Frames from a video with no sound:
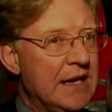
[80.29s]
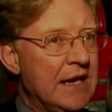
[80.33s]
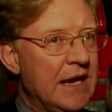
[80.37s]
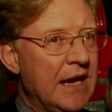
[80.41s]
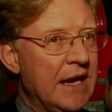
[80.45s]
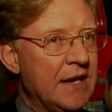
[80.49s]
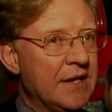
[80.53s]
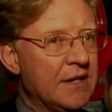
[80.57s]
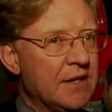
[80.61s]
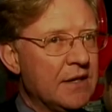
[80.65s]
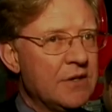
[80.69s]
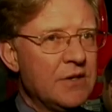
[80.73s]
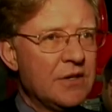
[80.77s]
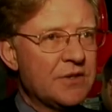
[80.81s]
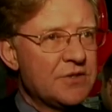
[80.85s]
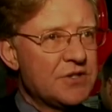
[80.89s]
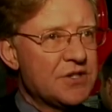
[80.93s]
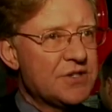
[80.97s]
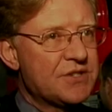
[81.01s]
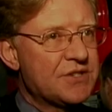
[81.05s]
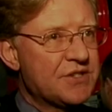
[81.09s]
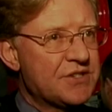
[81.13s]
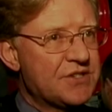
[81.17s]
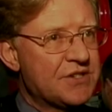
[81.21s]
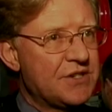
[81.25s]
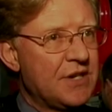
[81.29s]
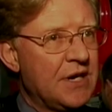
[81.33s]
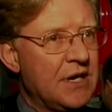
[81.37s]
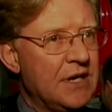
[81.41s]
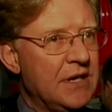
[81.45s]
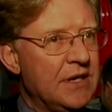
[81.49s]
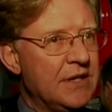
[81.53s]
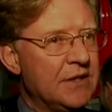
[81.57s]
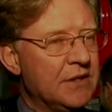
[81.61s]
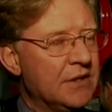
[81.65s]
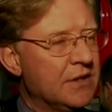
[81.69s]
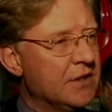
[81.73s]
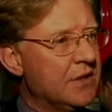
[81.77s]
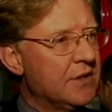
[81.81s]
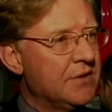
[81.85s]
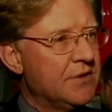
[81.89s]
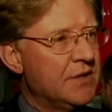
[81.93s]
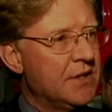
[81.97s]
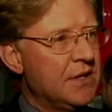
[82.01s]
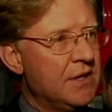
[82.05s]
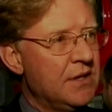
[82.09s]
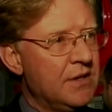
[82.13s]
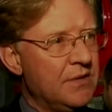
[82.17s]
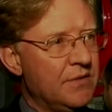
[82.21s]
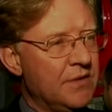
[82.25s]
and not just the styling, the,
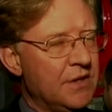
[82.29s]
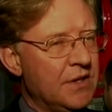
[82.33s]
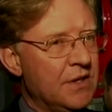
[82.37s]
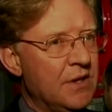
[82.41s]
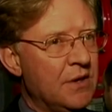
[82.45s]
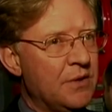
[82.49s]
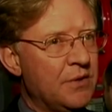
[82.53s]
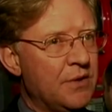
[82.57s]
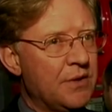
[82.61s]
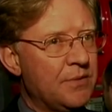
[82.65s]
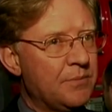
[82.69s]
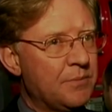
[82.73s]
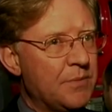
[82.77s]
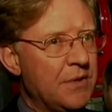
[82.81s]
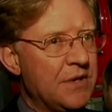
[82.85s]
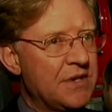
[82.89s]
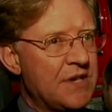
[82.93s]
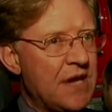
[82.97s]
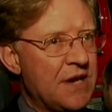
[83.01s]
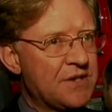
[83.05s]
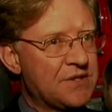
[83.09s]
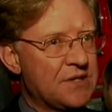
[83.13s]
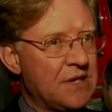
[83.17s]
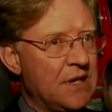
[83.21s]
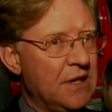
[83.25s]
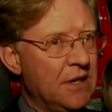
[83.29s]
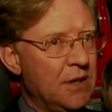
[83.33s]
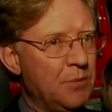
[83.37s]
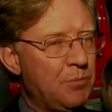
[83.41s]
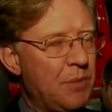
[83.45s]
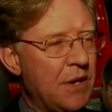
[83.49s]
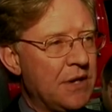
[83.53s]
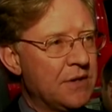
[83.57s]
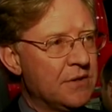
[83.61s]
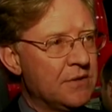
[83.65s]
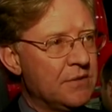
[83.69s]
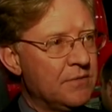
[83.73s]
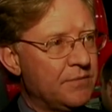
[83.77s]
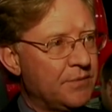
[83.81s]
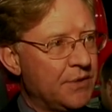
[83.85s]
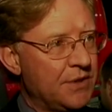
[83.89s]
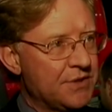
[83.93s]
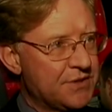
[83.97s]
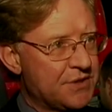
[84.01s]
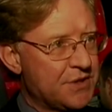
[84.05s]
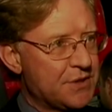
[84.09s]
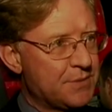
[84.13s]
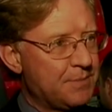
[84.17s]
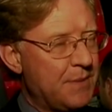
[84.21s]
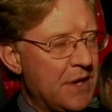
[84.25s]
the, the you know, the, it has independent
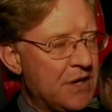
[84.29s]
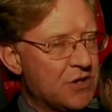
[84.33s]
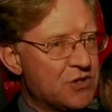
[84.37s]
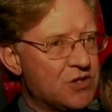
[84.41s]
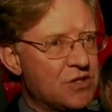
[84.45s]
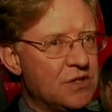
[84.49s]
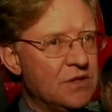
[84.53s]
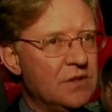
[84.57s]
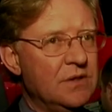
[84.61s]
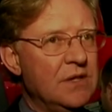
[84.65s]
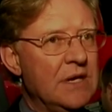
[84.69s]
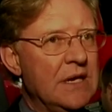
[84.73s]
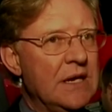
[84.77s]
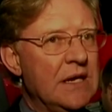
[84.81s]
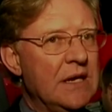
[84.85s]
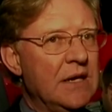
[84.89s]
front suspension,